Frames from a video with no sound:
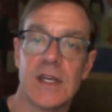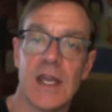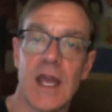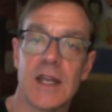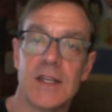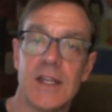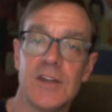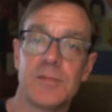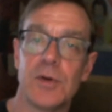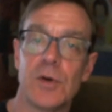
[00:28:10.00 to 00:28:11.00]
And a
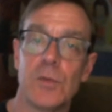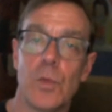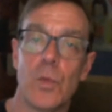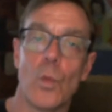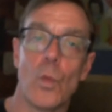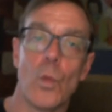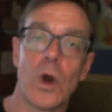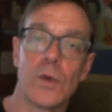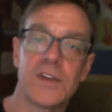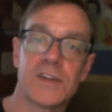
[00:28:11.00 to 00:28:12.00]
teaspoon,
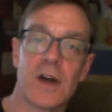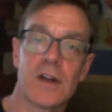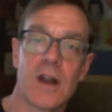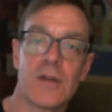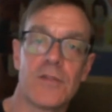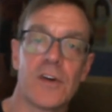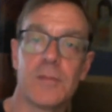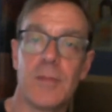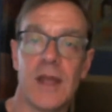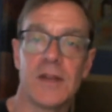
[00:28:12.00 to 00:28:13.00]
where we started on our
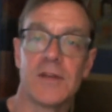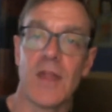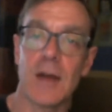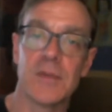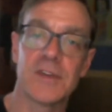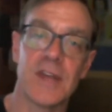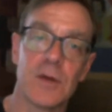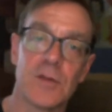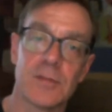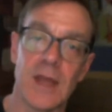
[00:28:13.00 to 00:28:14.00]
first page, that
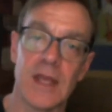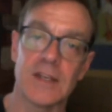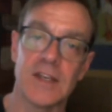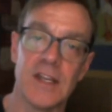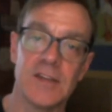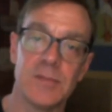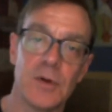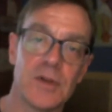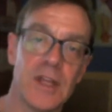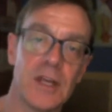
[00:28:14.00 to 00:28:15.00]
mistake was made. A
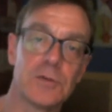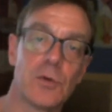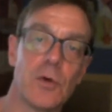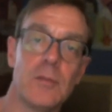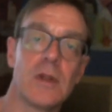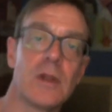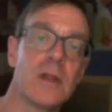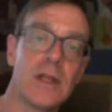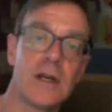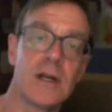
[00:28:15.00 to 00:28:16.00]
teaspoon is equal to a
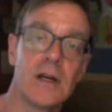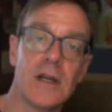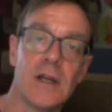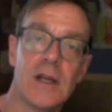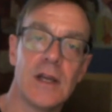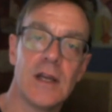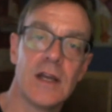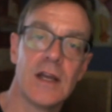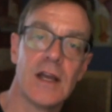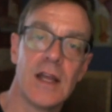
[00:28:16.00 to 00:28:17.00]
milliliter.
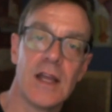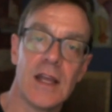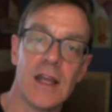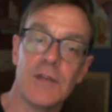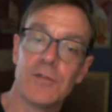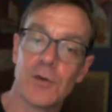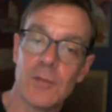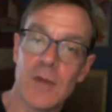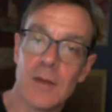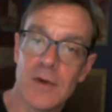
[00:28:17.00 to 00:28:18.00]
If you
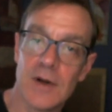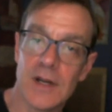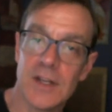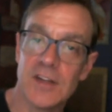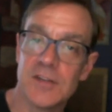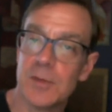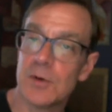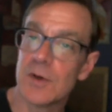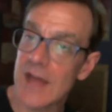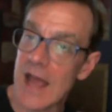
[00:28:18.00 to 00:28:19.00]
remember, a
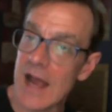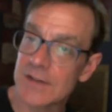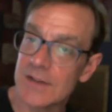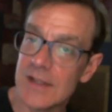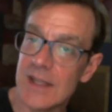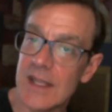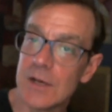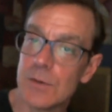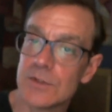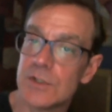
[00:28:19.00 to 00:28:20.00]
teaspoon is actually
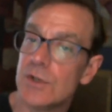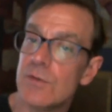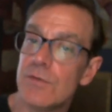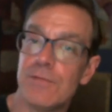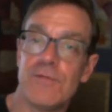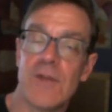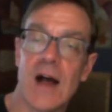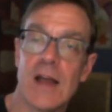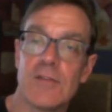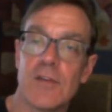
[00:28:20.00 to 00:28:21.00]
equal to
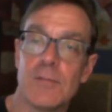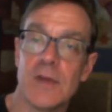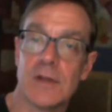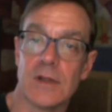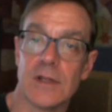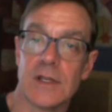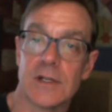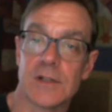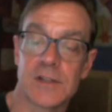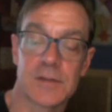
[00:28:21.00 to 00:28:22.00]
5
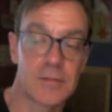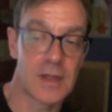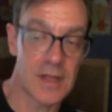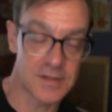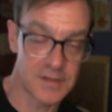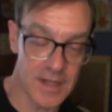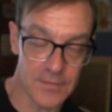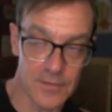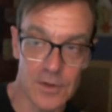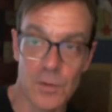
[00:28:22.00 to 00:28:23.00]
milliliters. And that's
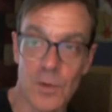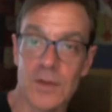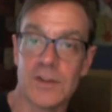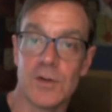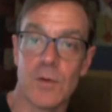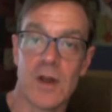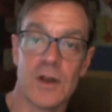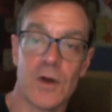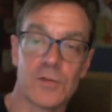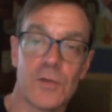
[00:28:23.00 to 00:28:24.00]
definitely one that you want to
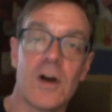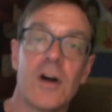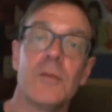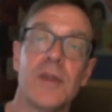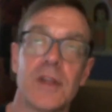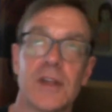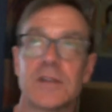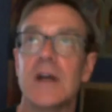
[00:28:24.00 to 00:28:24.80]
know as well, because